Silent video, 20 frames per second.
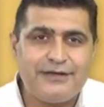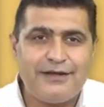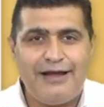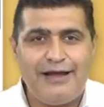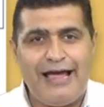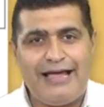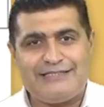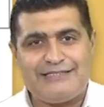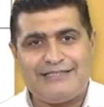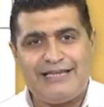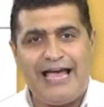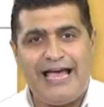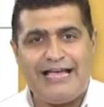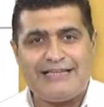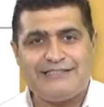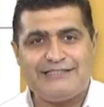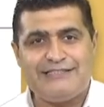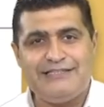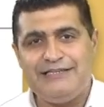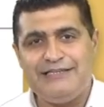
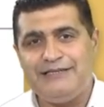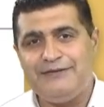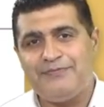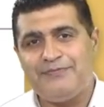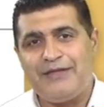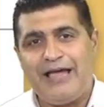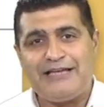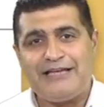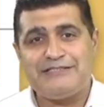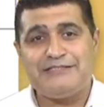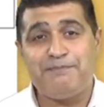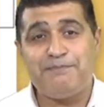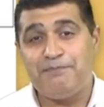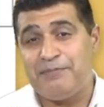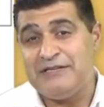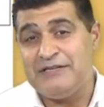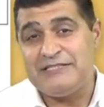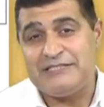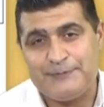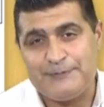as the
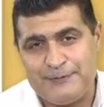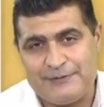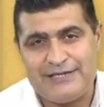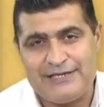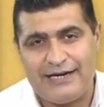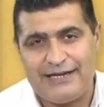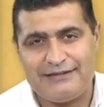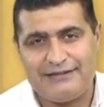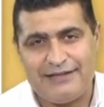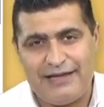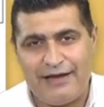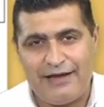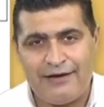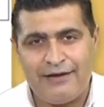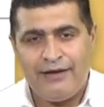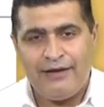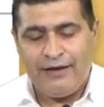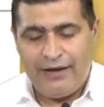principles that are there.